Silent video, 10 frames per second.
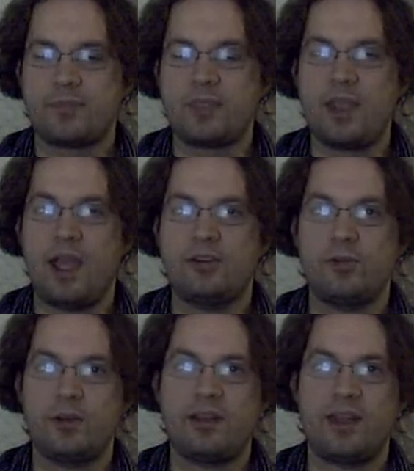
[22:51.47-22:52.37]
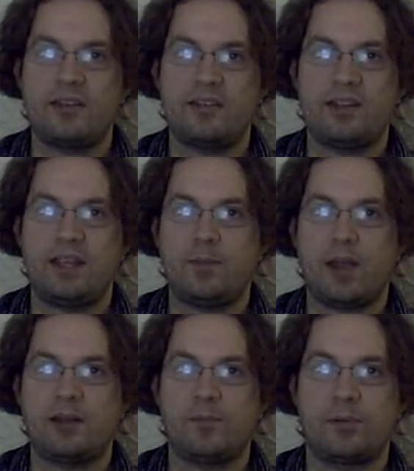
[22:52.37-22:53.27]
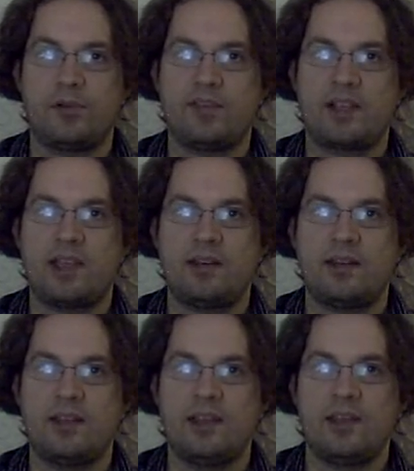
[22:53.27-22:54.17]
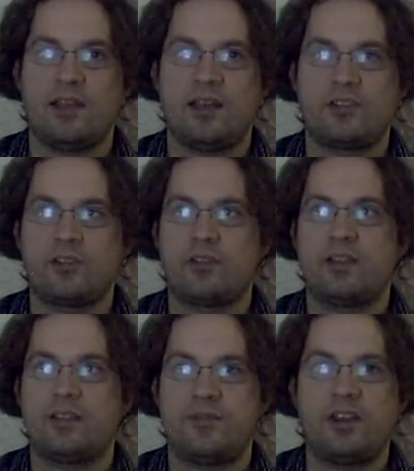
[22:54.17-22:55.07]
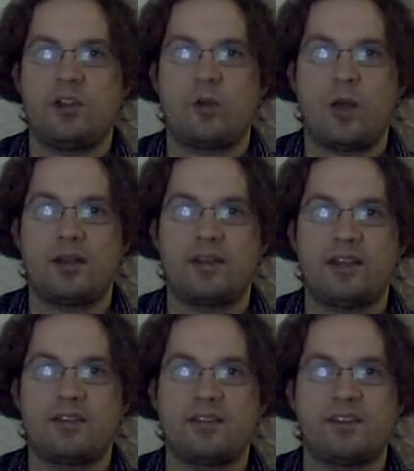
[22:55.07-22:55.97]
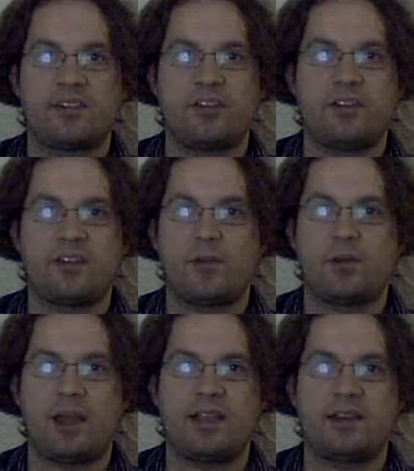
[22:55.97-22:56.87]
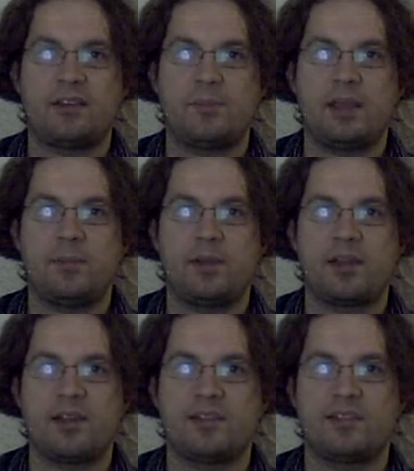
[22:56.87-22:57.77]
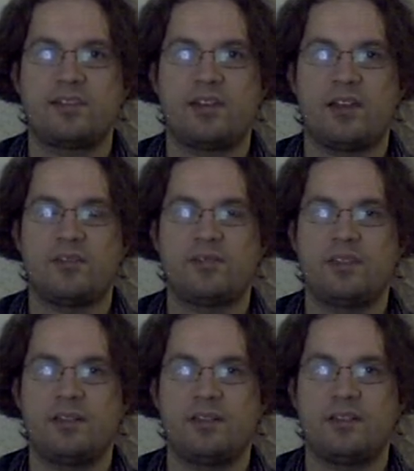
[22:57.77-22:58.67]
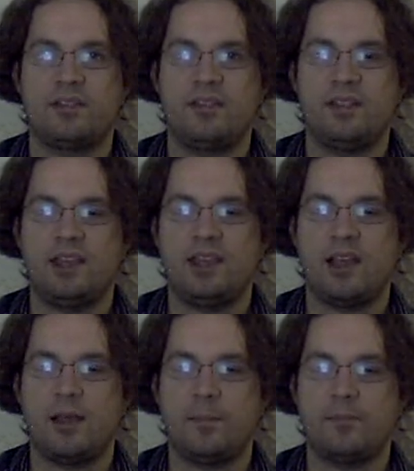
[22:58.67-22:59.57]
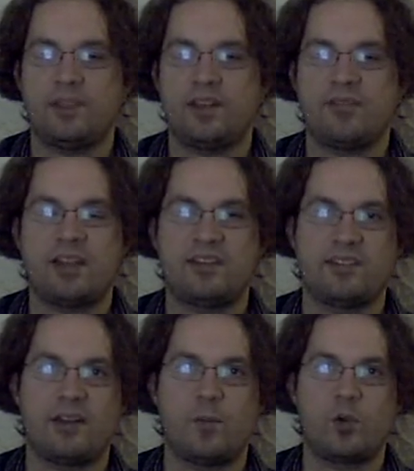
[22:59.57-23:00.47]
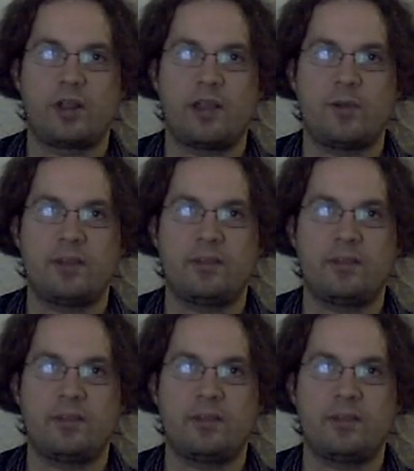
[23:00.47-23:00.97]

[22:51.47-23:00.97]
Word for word: I do intend to keep on improving it. Uh, certainly the video quality isn't as good as I would like it to be because of the, um, the devices that I'm working with.